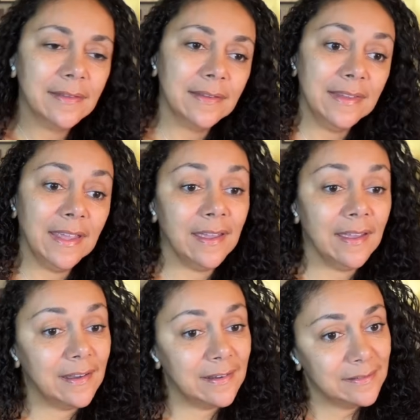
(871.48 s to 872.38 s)

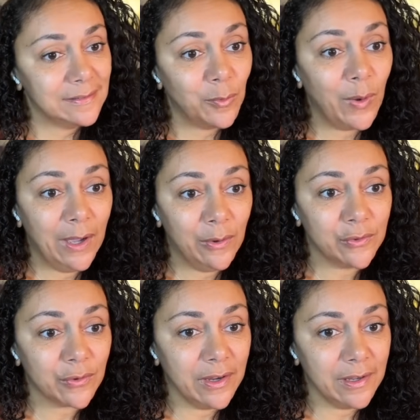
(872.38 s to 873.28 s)
Yeah. Wow is
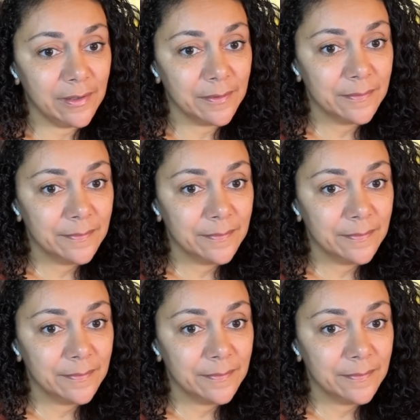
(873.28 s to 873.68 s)
right.